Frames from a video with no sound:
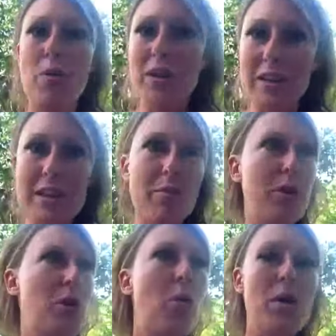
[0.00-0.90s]
I want to
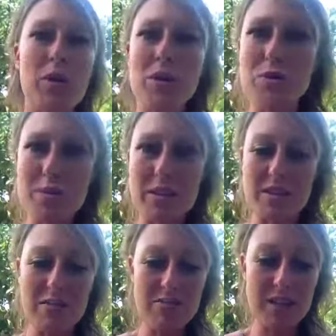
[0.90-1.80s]
quit. I want to do
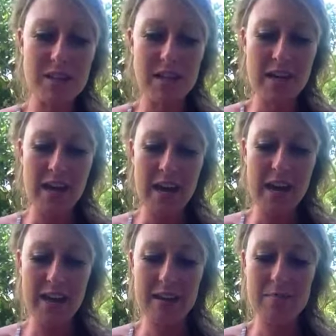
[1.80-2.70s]
something different,
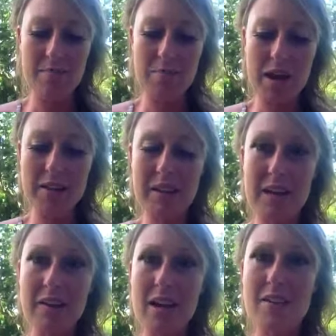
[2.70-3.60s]
and
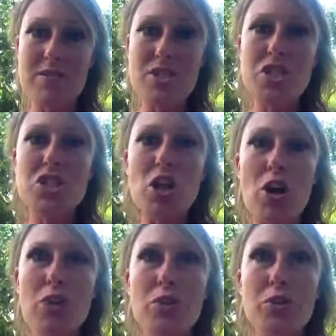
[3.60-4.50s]
get kind of
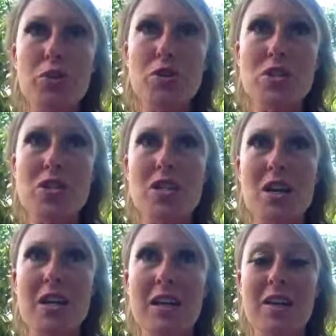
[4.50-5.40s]
stalled or
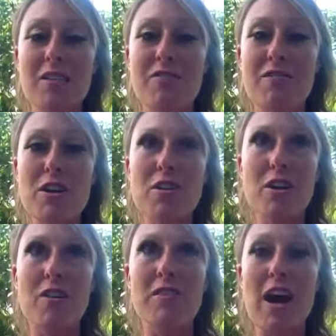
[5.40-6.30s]
stuck in the fear
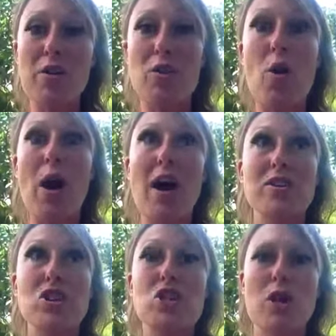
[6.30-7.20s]
of, I don't know how
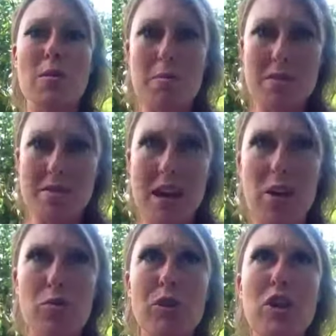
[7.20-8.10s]
to start my business. I
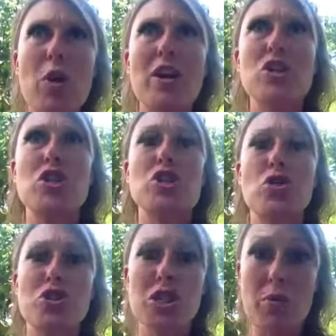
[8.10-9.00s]
don't really know how to
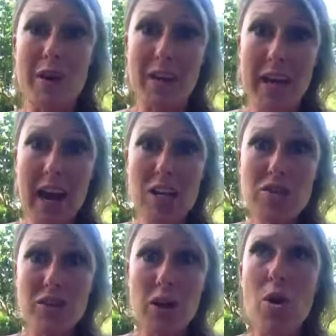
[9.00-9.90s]
start generating
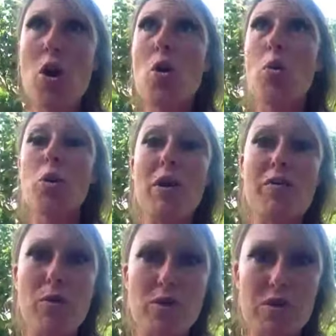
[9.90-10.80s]
cash flow. What do I
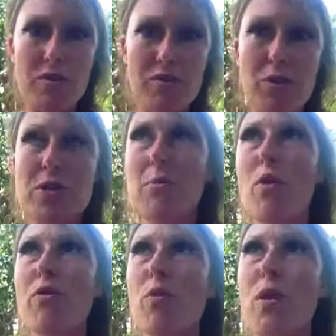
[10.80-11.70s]
focus on first? I'm
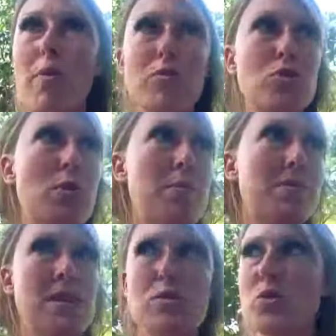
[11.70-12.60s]
overwhelmed. There's
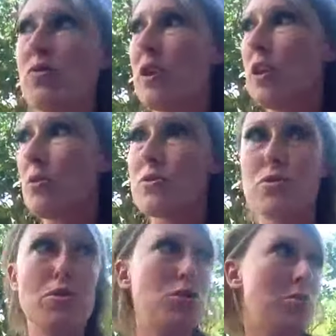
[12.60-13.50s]
websites. There's videos.
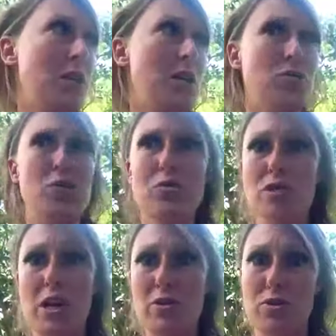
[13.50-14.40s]
There's social media. There's
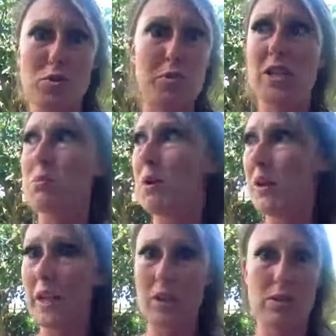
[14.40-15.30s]
newsletters. There's bliss
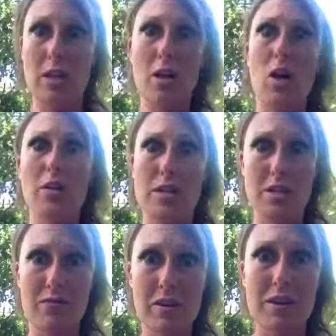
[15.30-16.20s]
building. There's like all
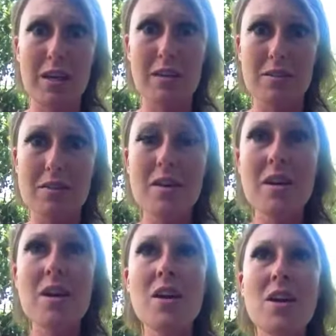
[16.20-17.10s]
these different things.
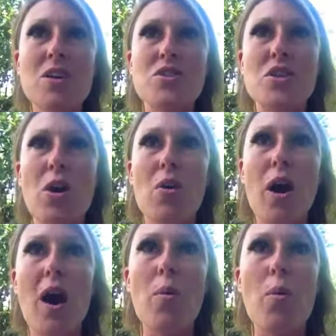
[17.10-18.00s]

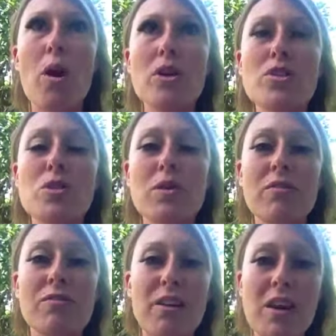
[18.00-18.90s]
So I want to
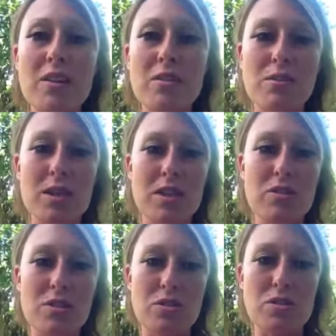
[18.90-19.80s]
invite you
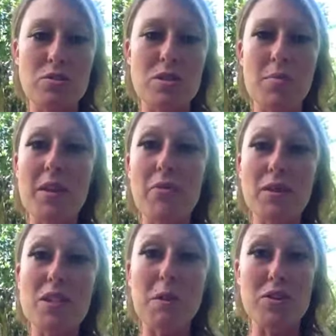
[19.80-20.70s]
into something
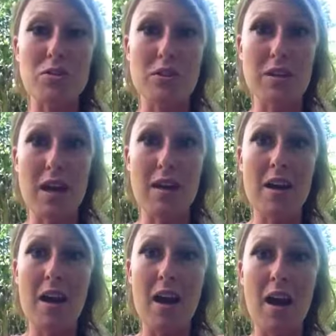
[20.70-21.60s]
really special today.
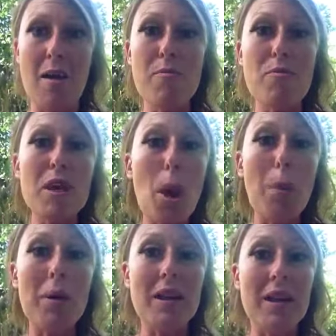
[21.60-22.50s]
I'm
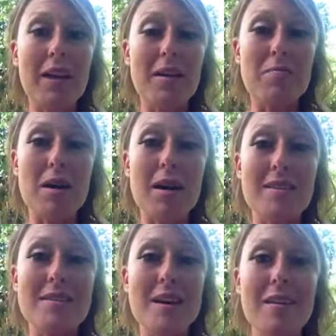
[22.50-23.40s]
reopening
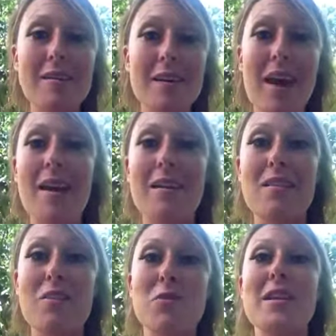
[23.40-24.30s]
my 10K
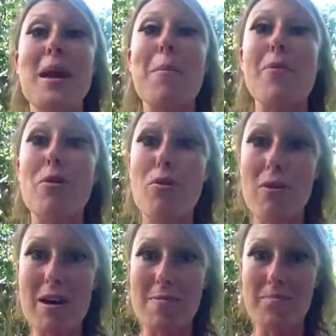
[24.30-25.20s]
in 30 day
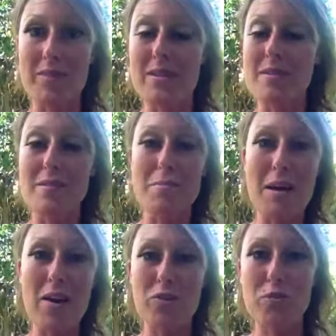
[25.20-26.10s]
program. This is a
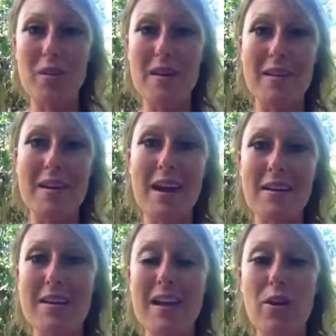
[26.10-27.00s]
mastermind
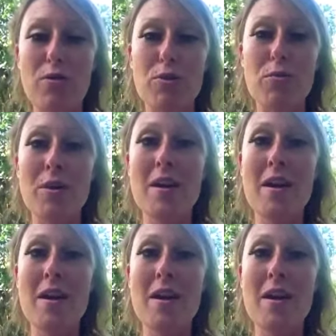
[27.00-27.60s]
90 day group.